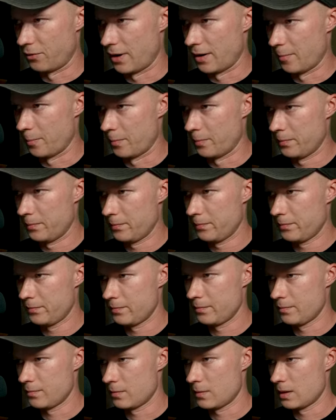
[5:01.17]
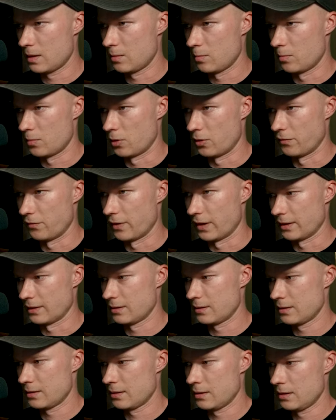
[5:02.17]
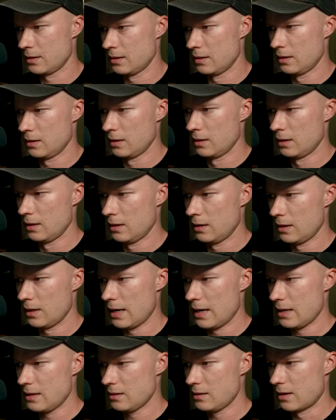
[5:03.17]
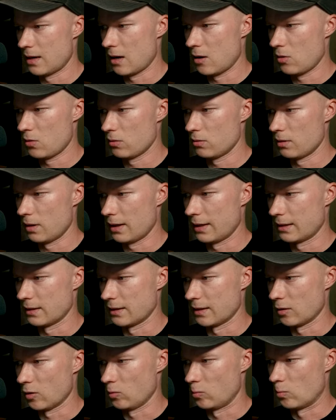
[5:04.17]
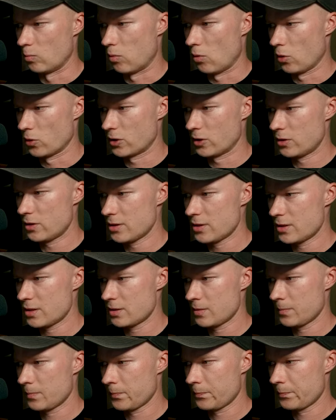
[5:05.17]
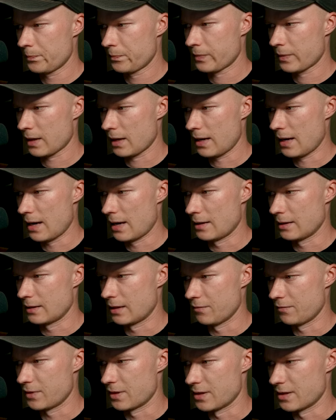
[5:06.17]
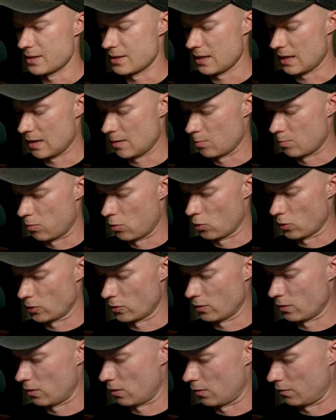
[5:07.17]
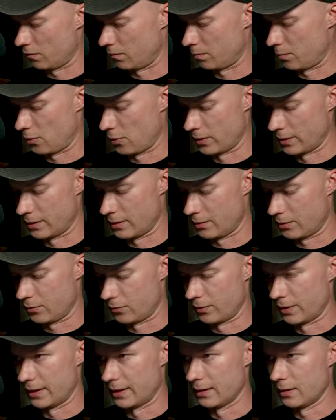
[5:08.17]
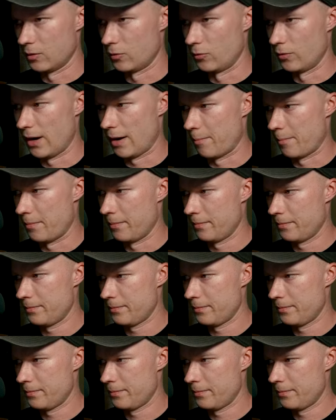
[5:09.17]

rem. Perfect. And now I click on borders and give this a border of 0.3 rem